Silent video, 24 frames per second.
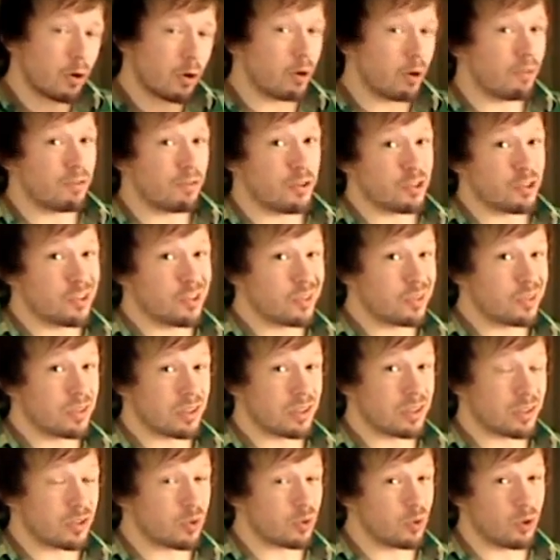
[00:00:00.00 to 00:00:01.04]
Or if you choose
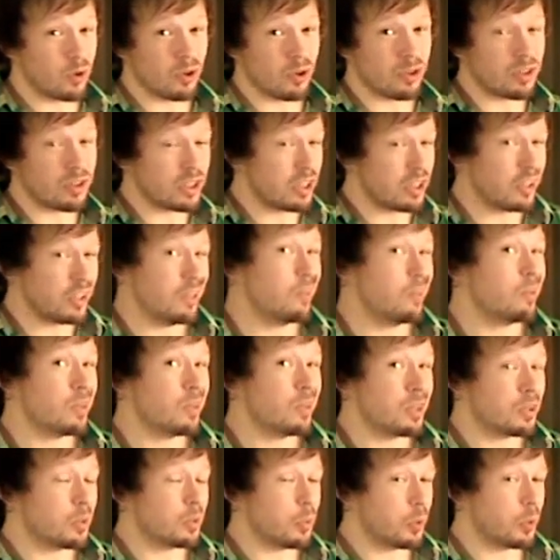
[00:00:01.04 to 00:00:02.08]
the sword, then you don't
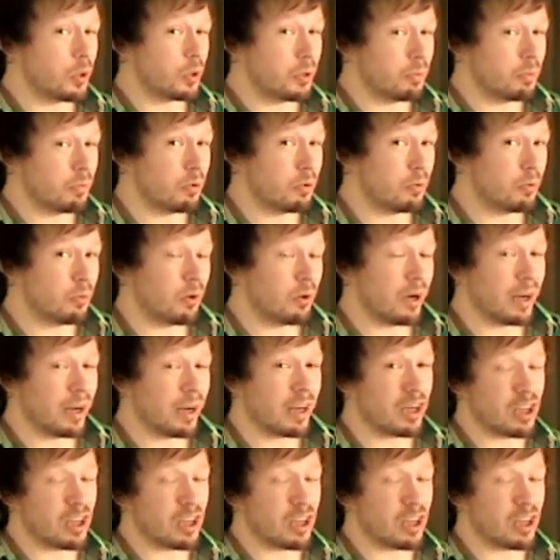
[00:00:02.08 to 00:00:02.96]
get the wooden boomerang,